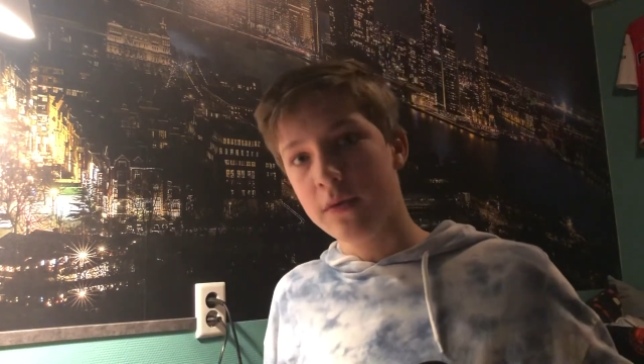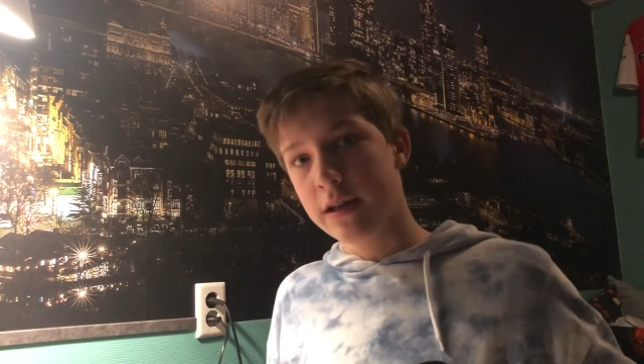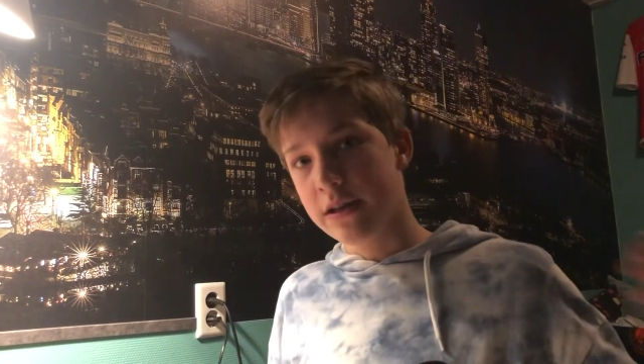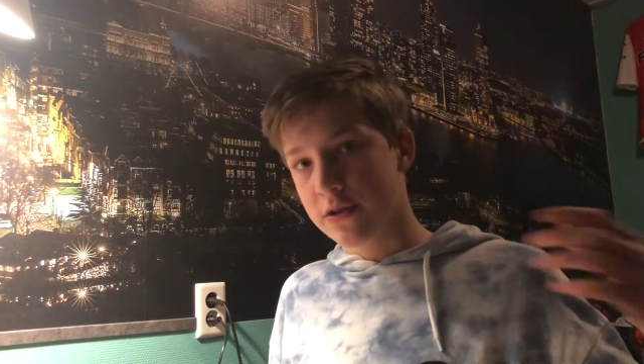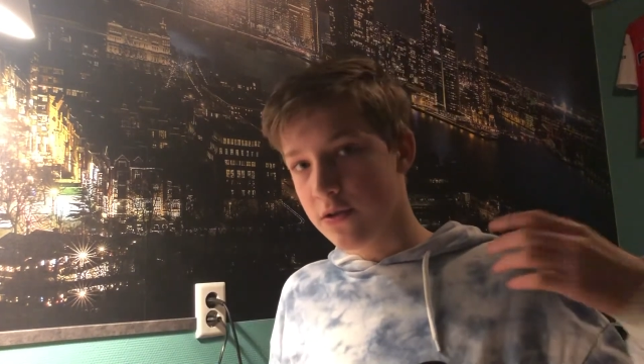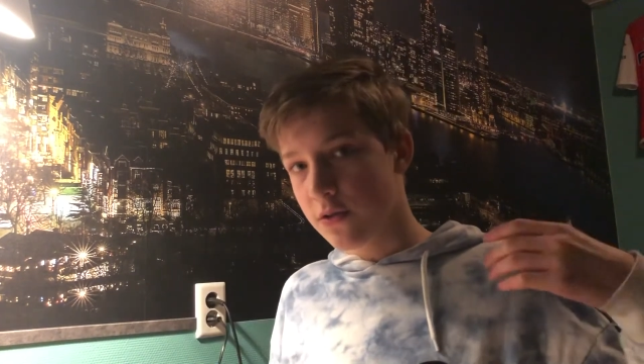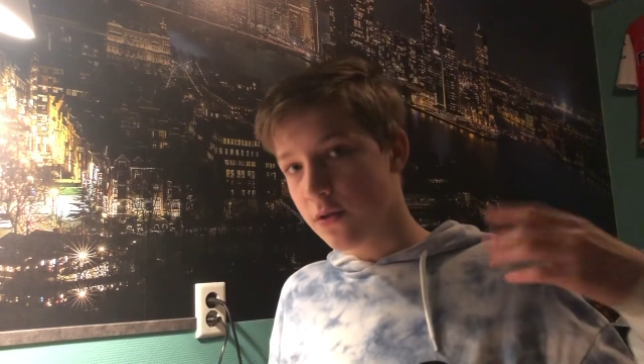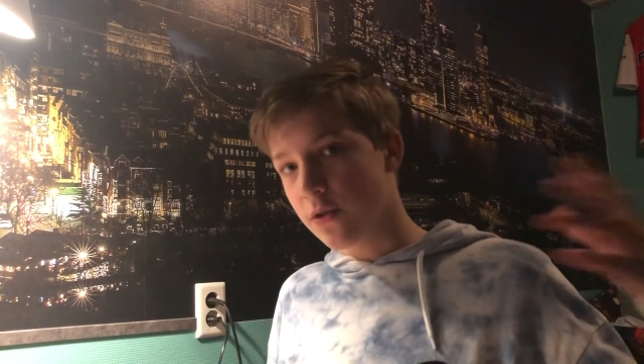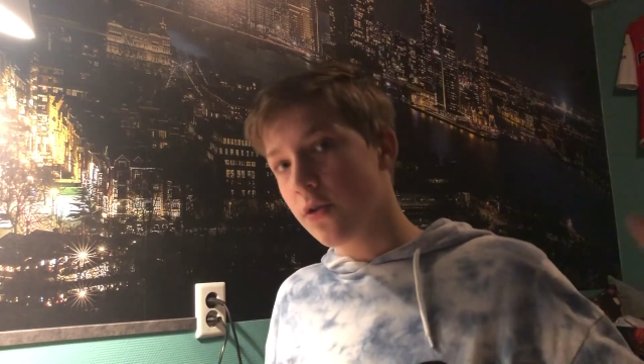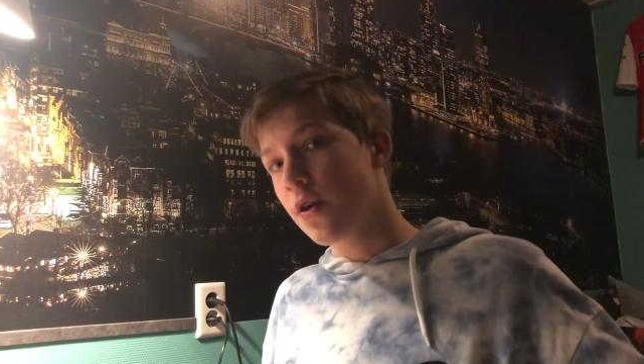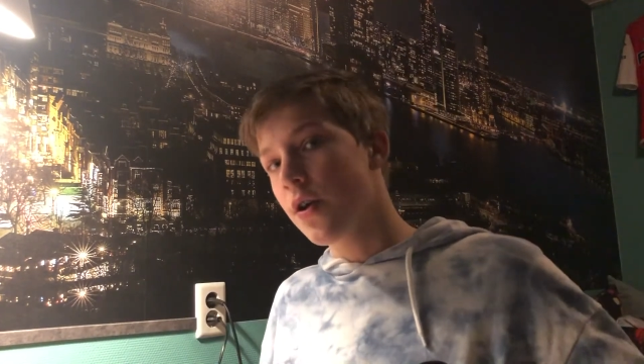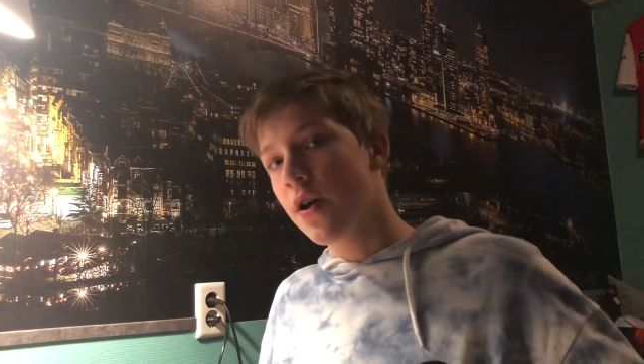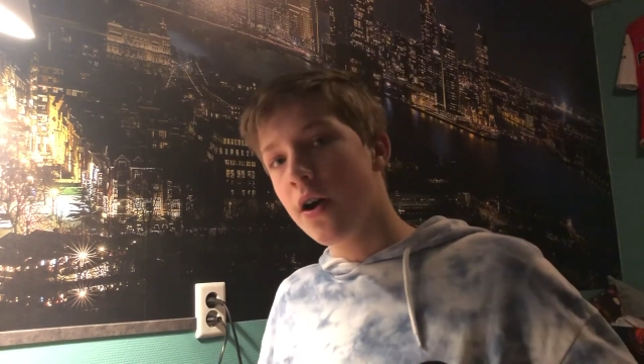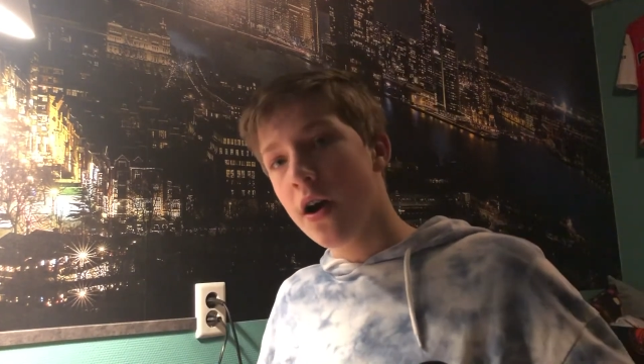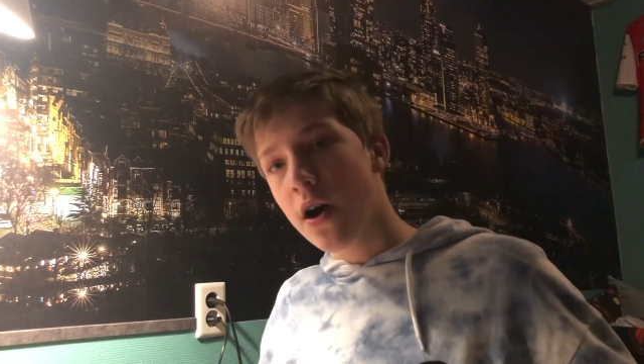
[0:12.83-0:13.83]
Regional,
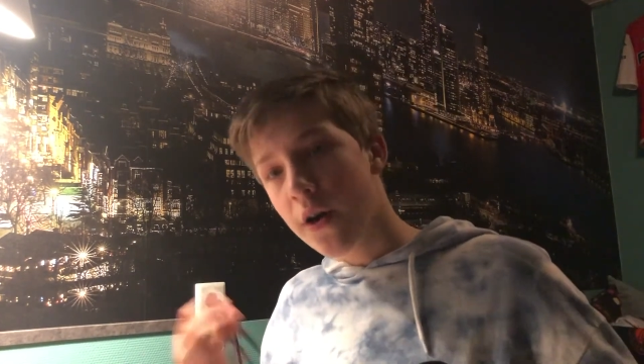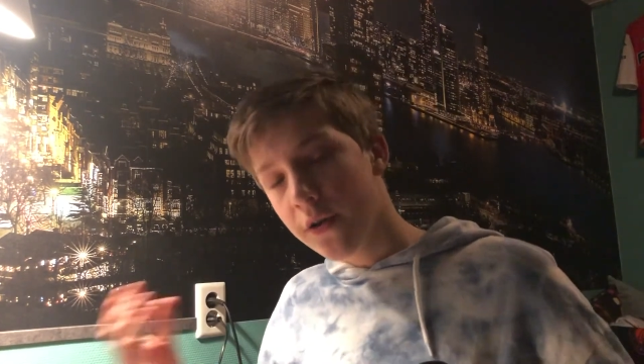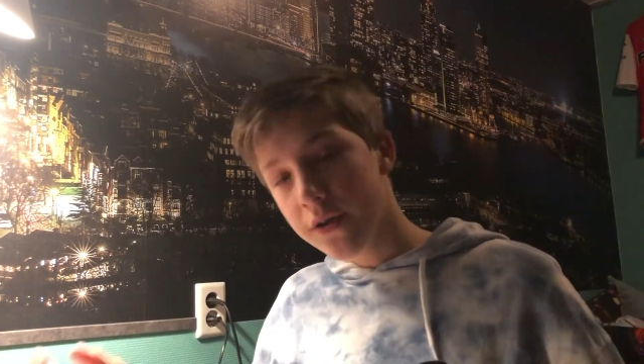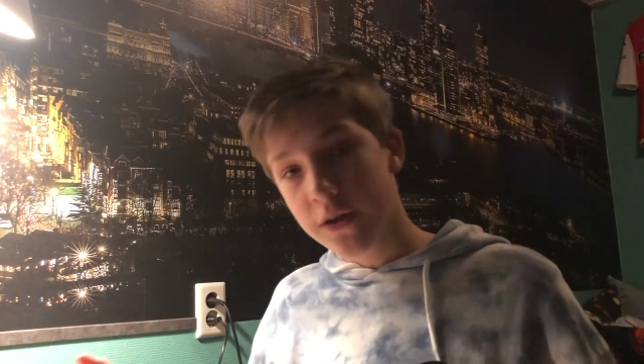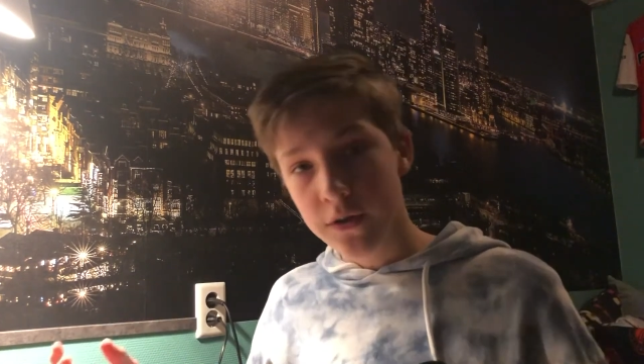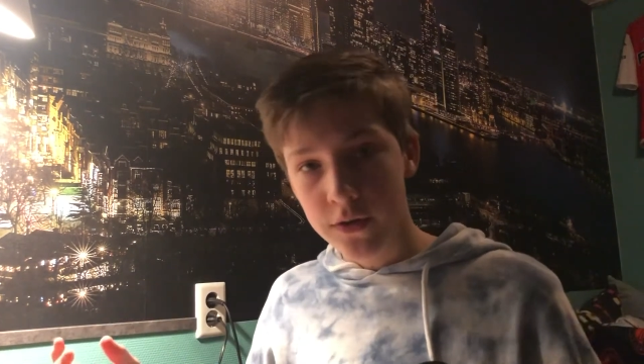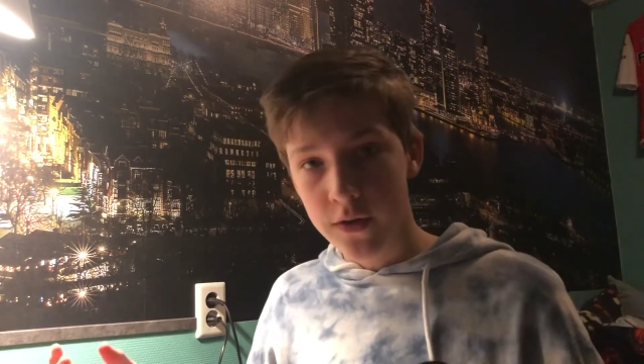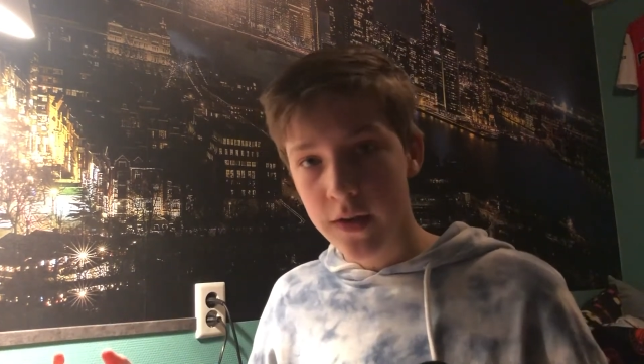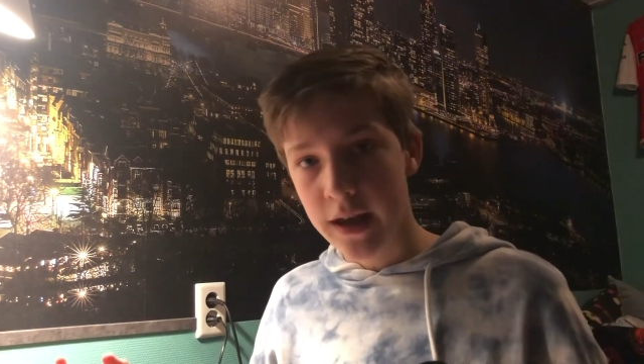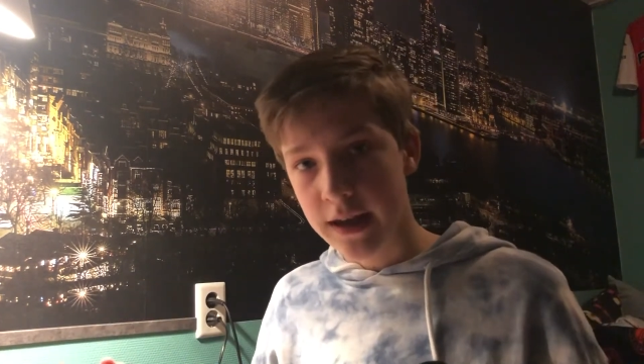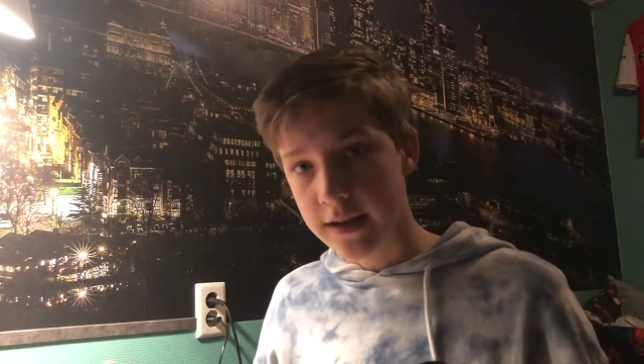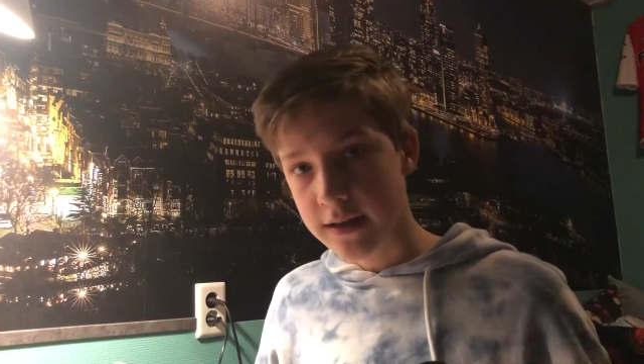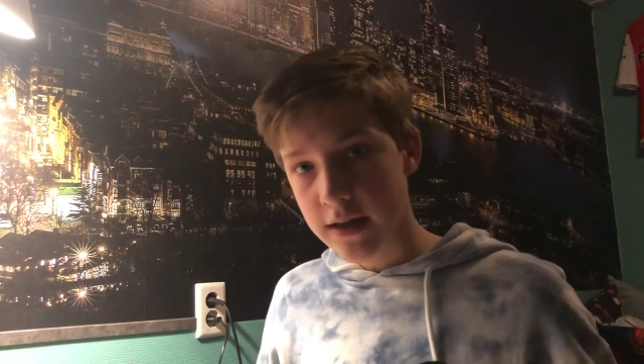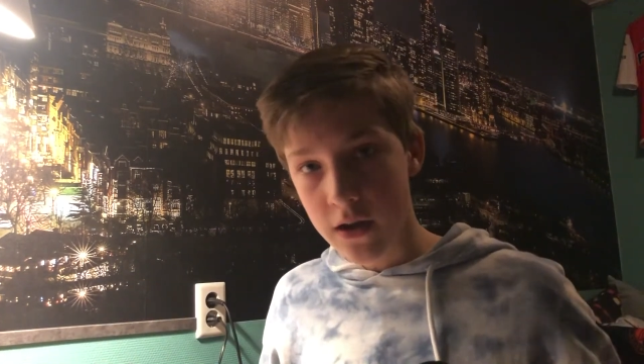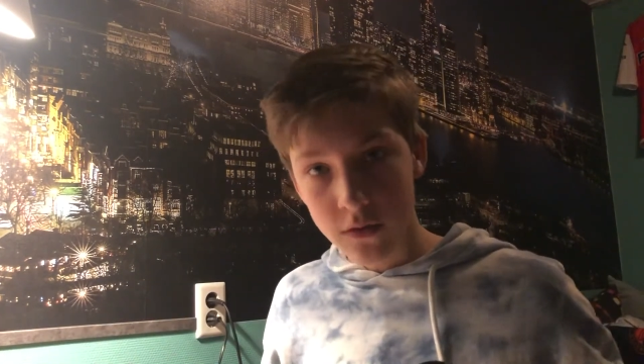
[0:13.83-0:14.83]
all those things.